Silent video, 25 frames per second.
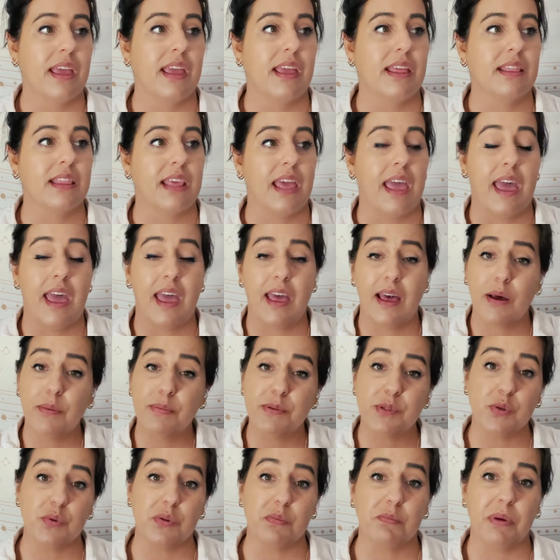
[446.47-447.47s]
That
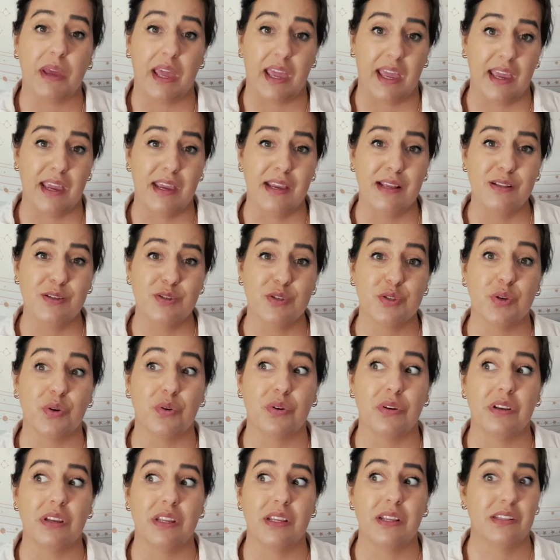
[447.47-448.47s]
helps with pain, so
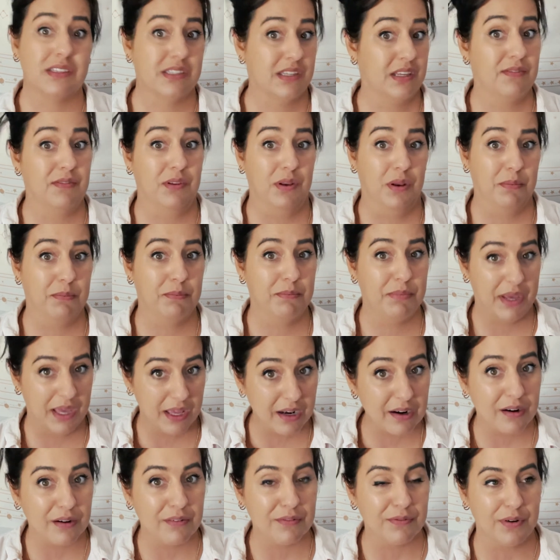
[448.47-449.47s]
it's even
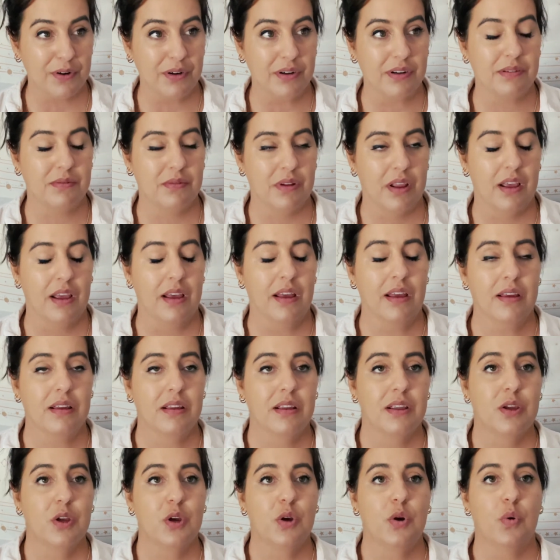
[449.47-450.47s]
better for
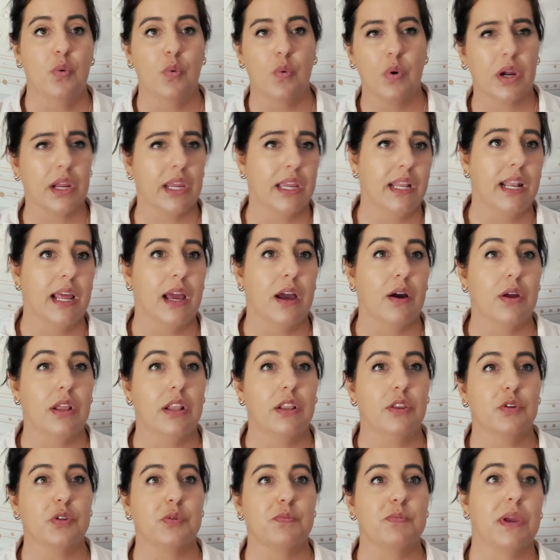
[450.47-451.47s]
working out in
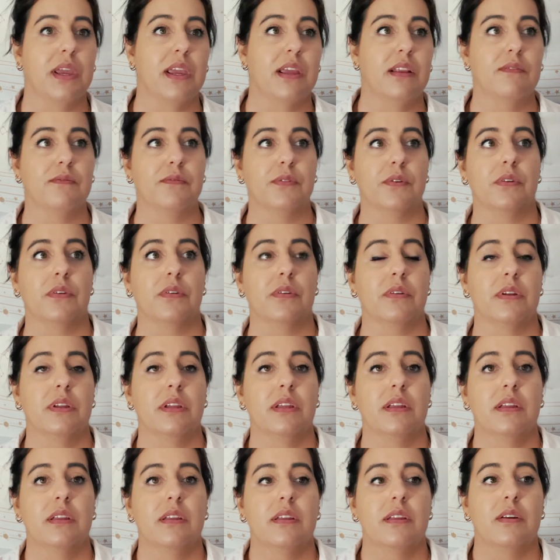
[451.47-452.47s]
those painful
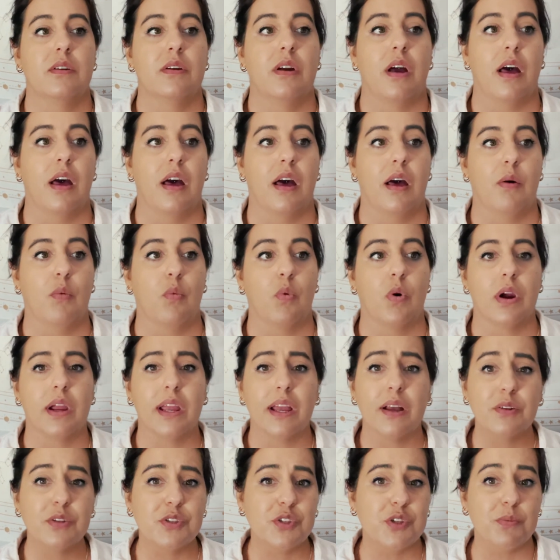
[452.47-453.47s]

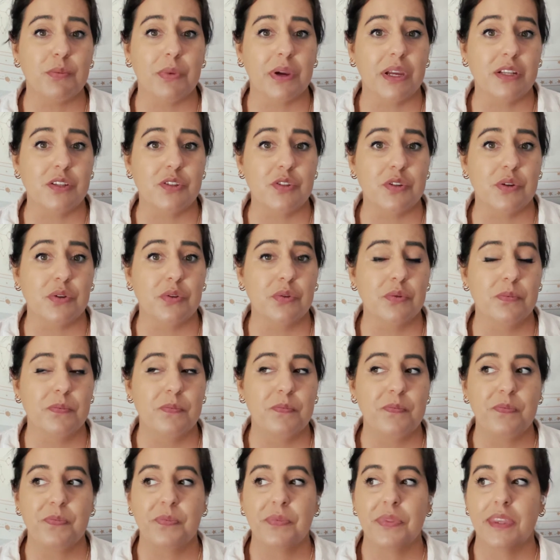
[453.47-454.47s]
workouts you might do.
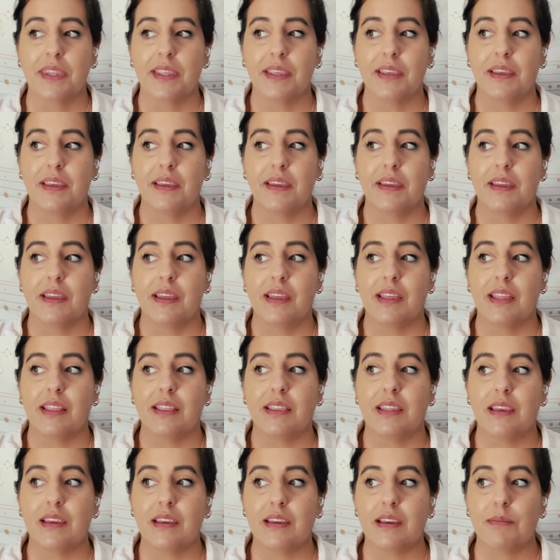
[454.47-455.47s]

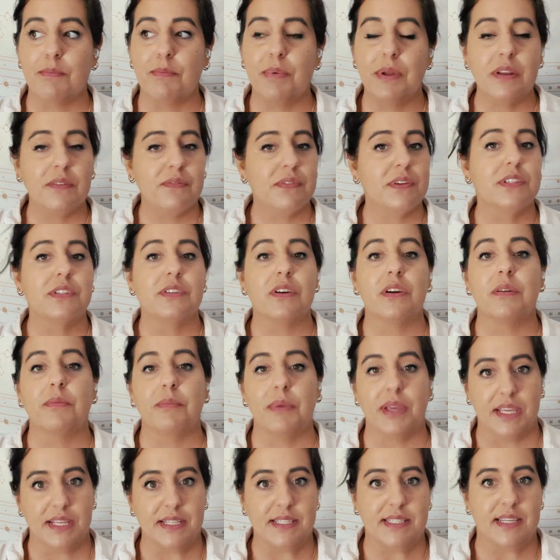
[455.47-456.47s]
The benefits are
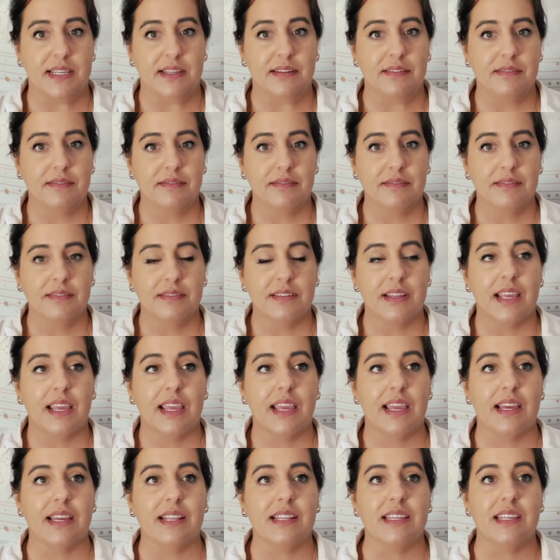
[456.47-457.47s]
amazing,
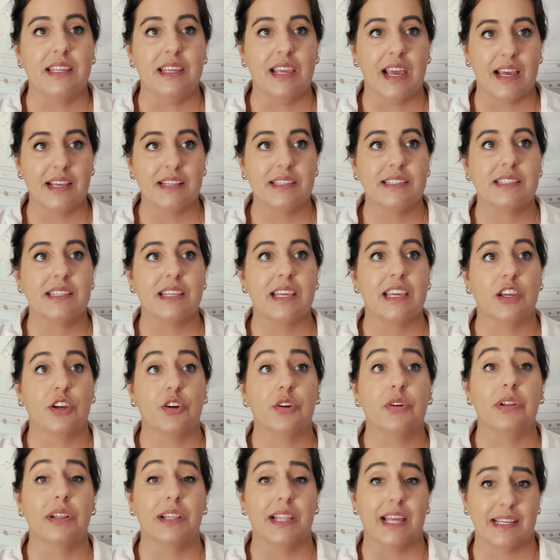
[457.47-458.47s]
and yes, it
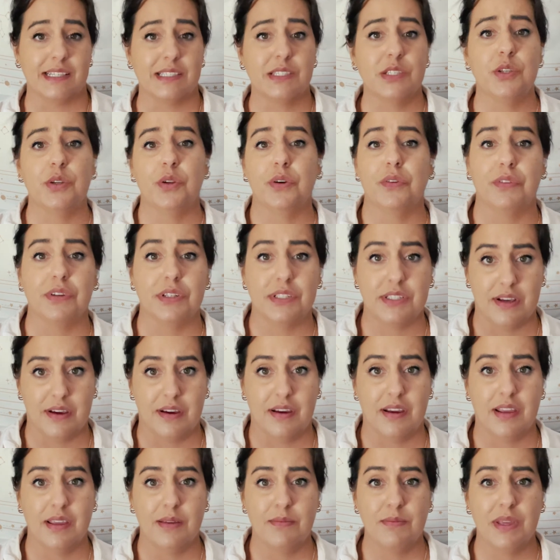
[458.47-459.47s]
could lessen over
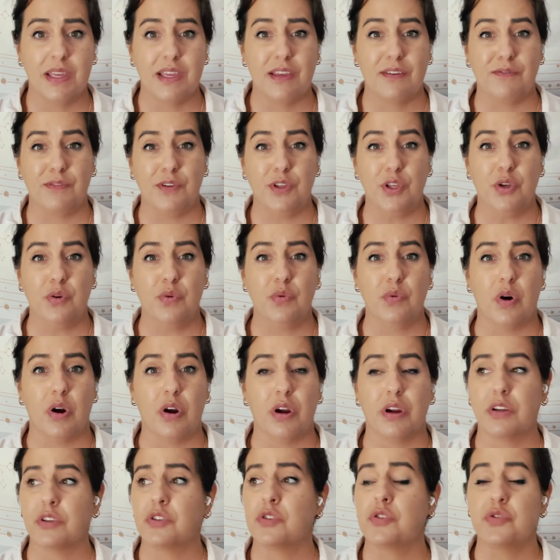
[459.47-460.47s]
time if you are
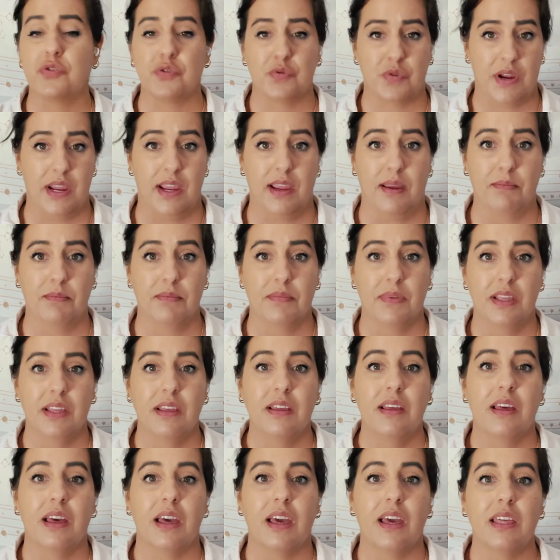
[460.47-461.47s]
extreme.
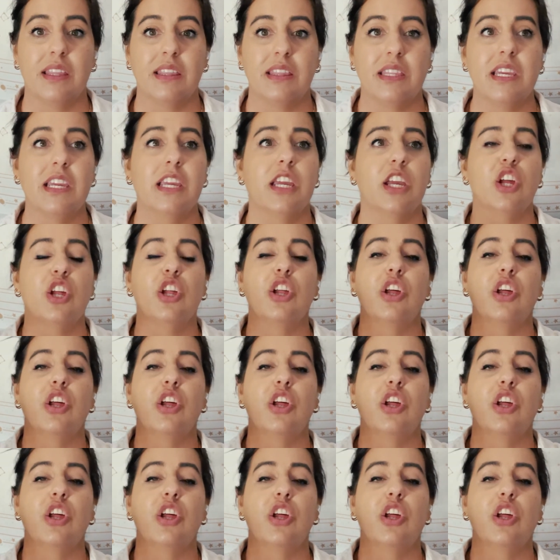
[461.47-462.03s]
I think